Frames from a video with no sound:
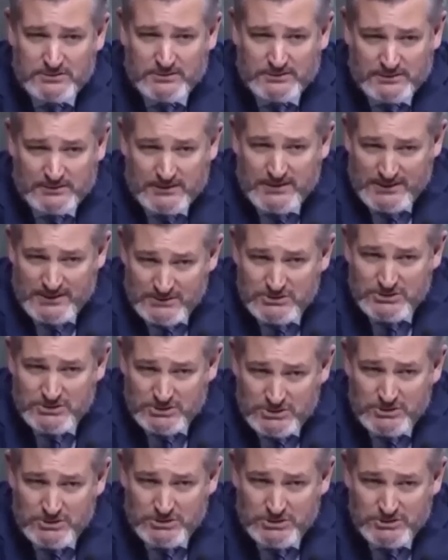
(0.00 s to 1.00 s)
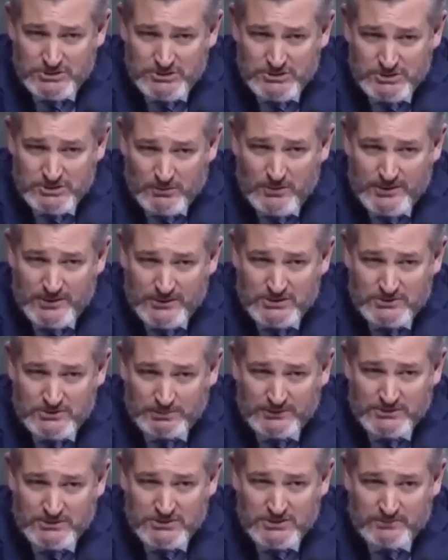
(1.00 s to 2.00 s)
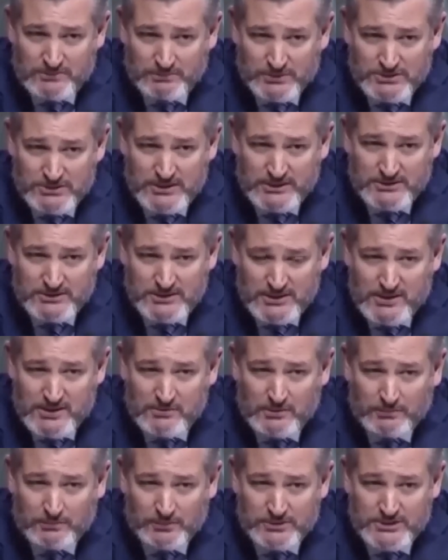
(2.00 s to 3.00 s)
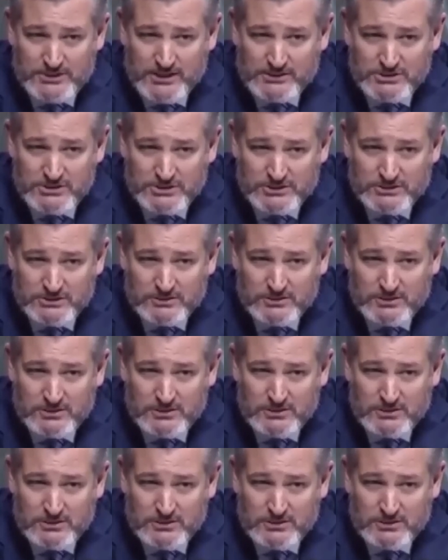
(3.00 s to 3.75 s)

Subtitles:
The Constitution is quite explicit protecting equal protection.